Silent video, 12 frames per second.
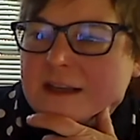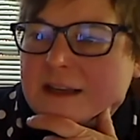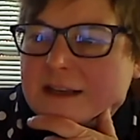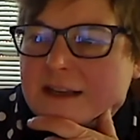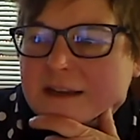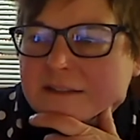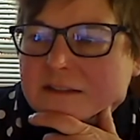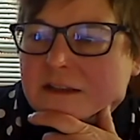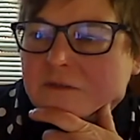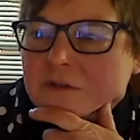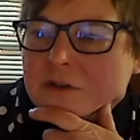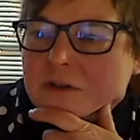and has it
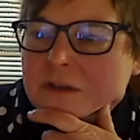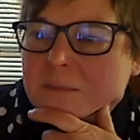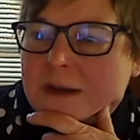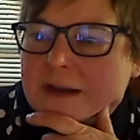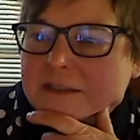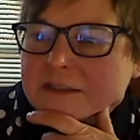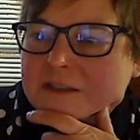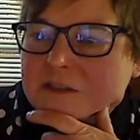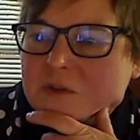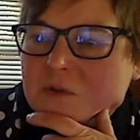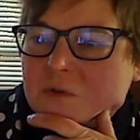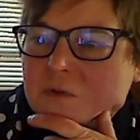ever impacted
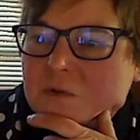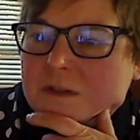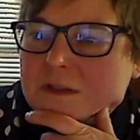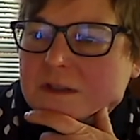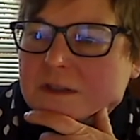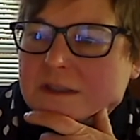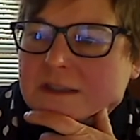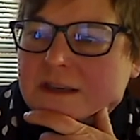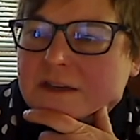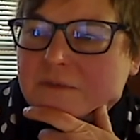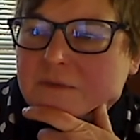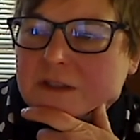you in
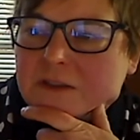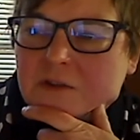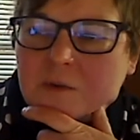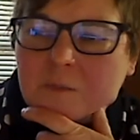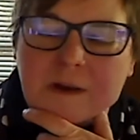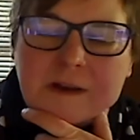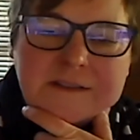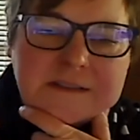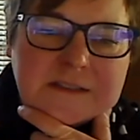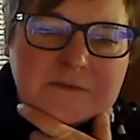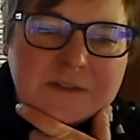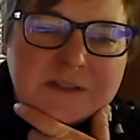life, either
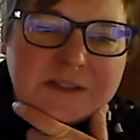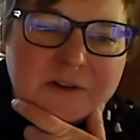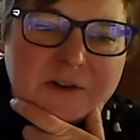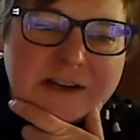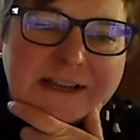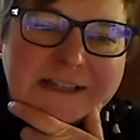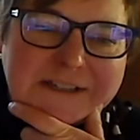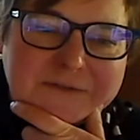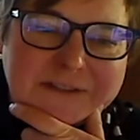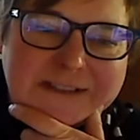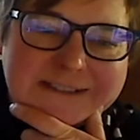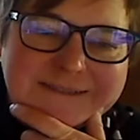positively or
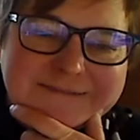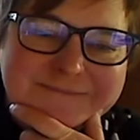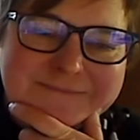negatively?